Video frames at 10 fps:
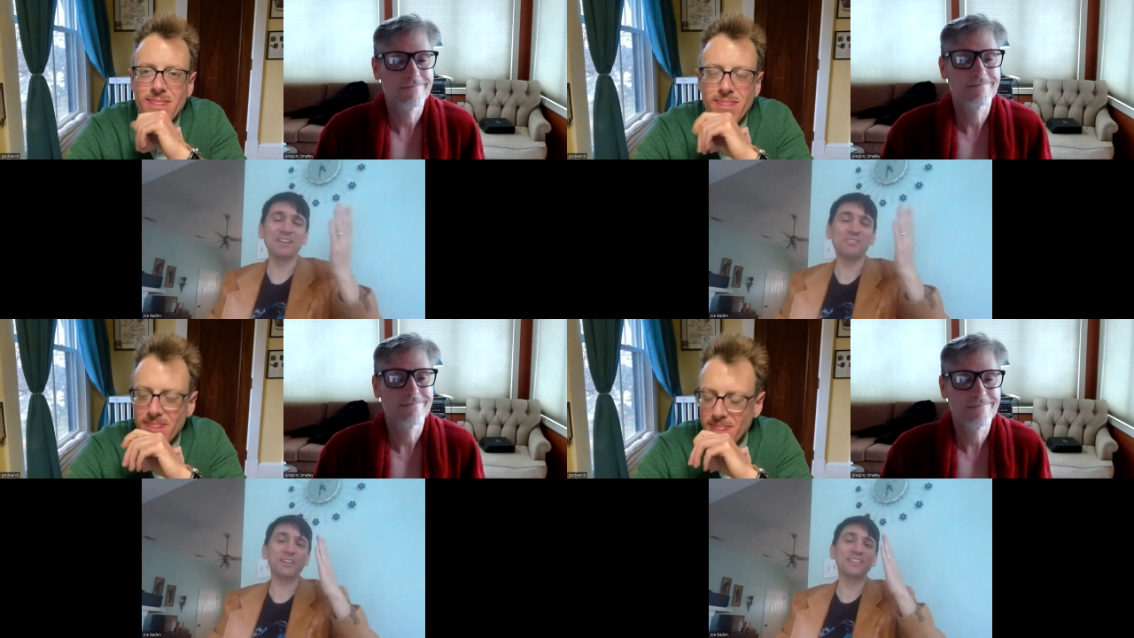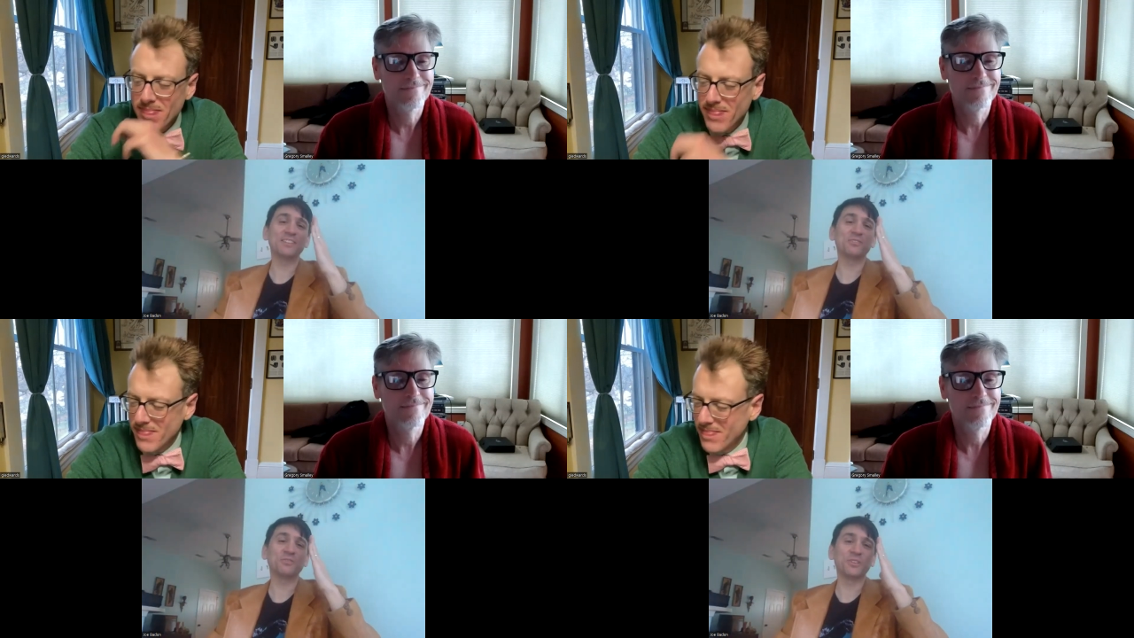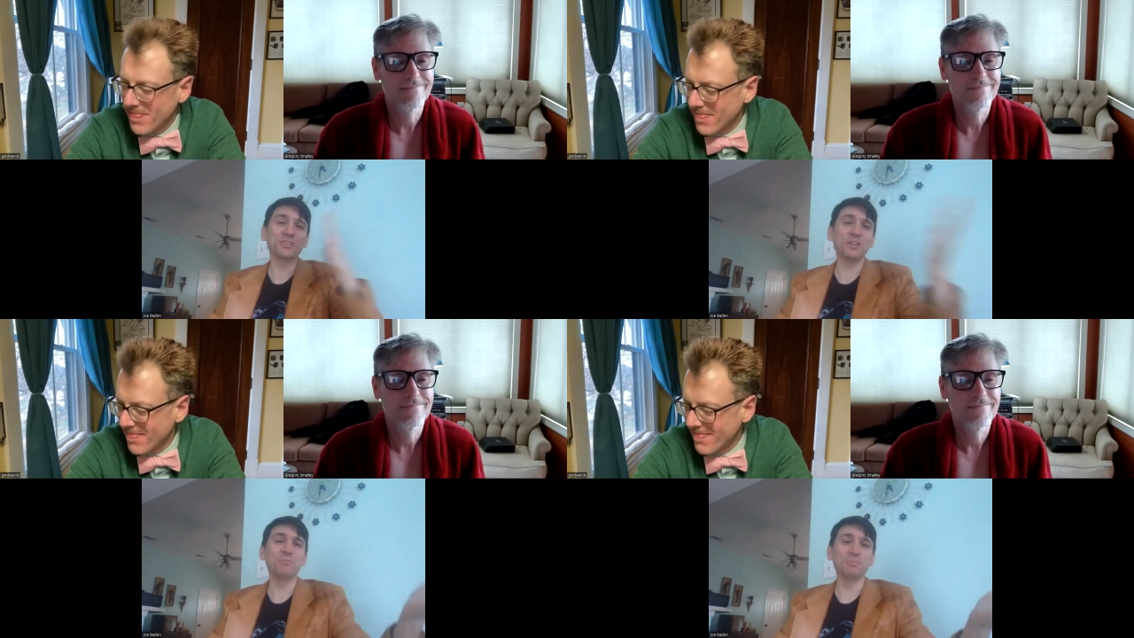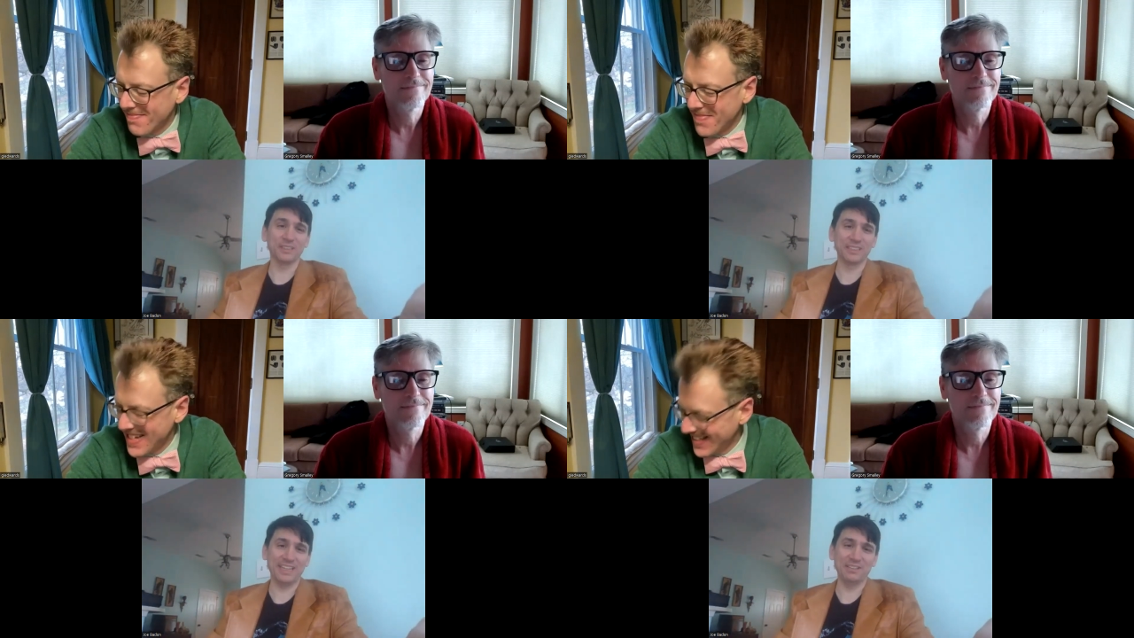Speaker 1: that Francis Ford
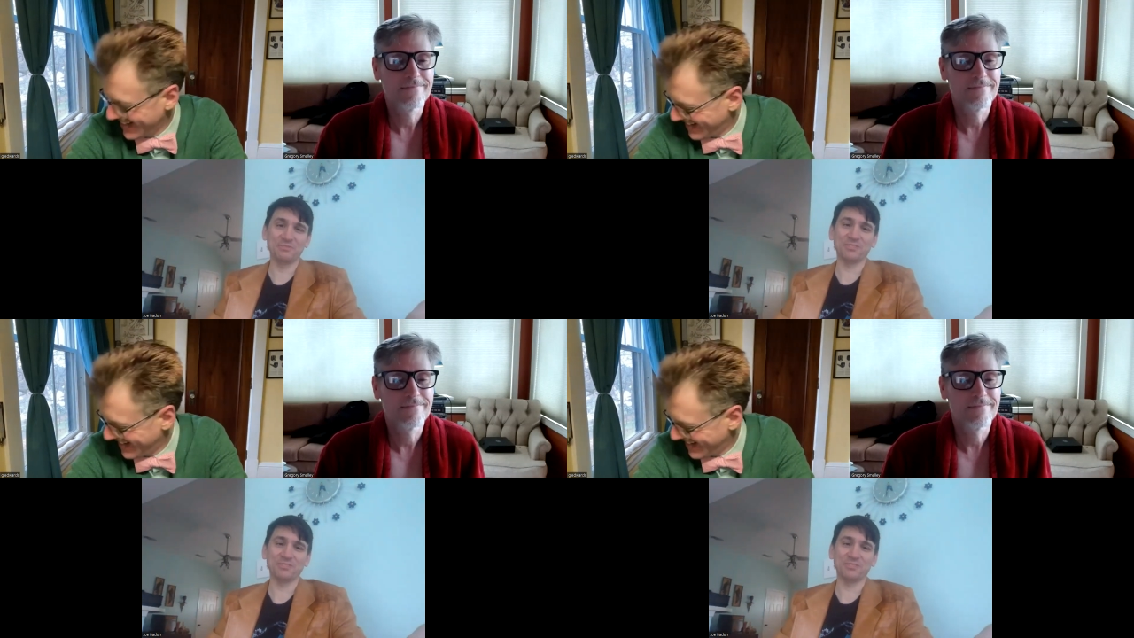Coppola can't